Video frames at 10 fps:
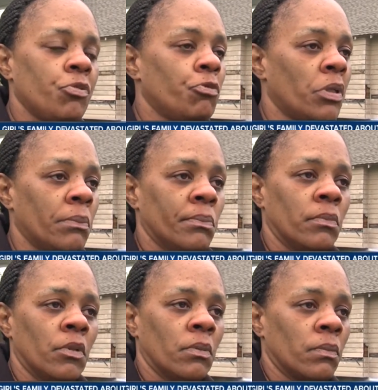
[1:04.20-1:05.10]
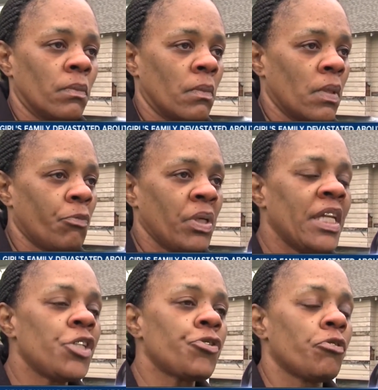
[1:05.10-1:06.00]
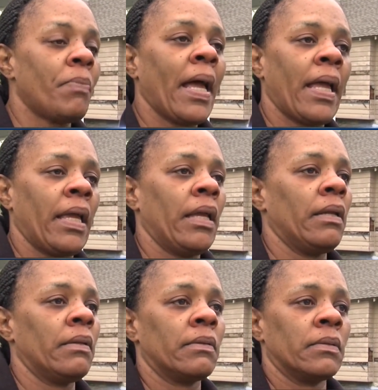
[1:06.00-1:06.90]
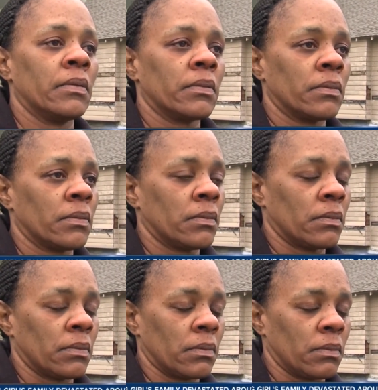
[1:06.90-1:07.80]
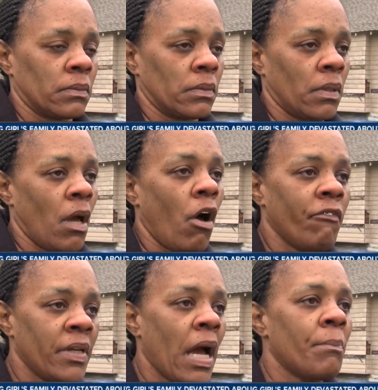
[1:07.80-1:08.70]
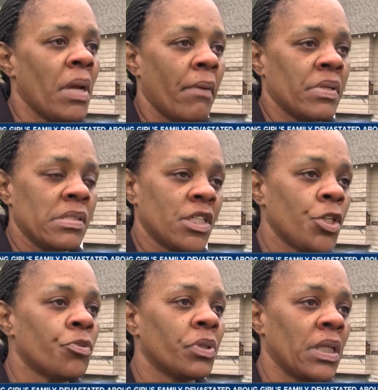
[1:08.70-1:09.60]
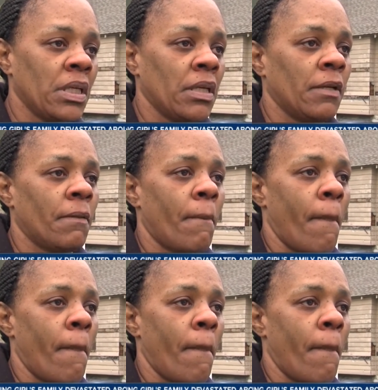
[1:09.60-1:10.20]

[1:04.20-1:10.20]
to Him. release your pain. Hopefully, I'll be able to see you again.